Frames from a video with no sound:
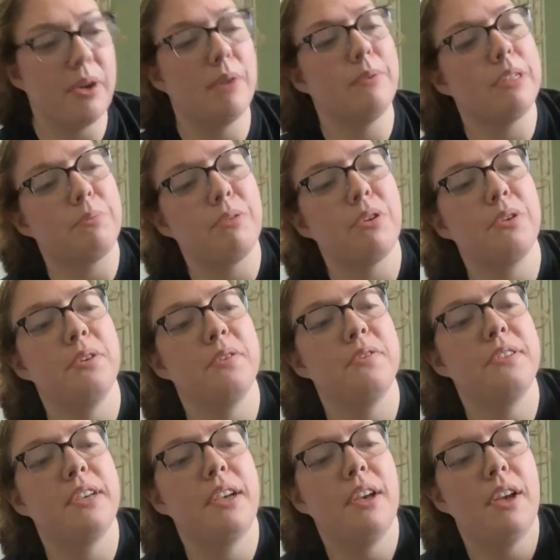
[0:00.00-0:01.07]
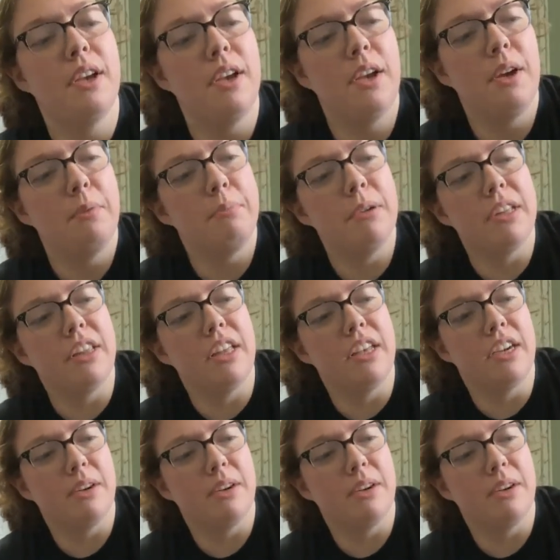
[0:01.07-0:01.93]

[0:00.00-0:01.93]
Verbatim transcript: and it was approved. But